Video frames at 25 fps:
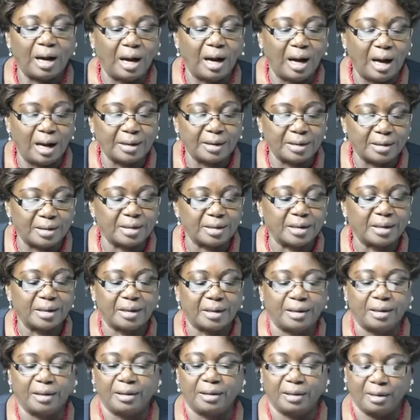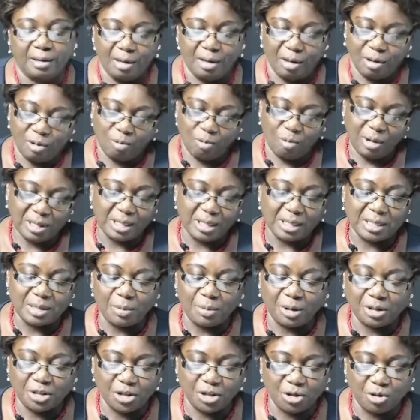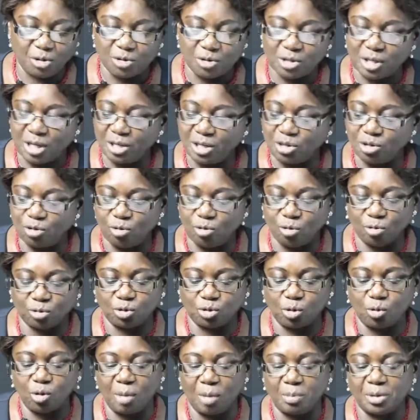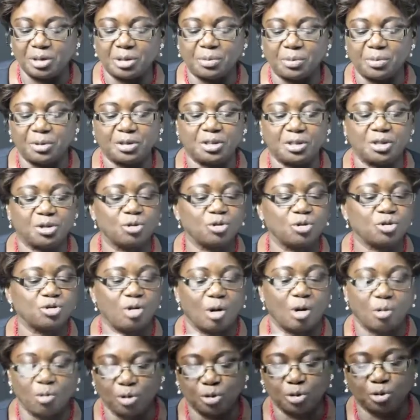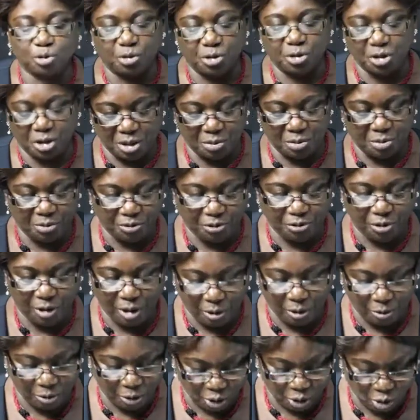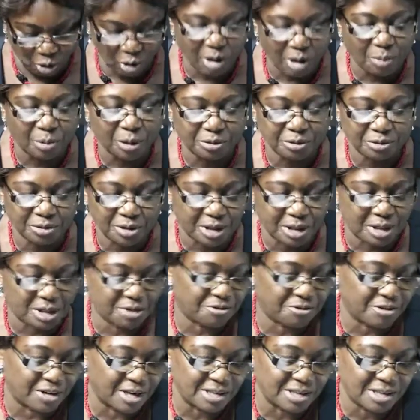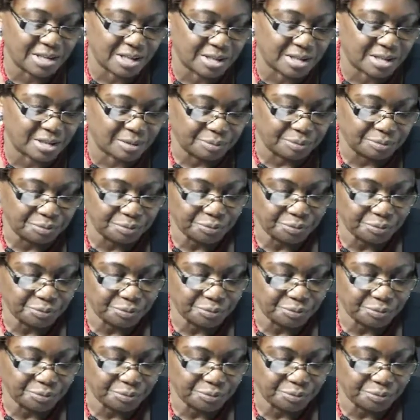And what are the materials? Let's talk about the materials you are going to need before we talk about the differences.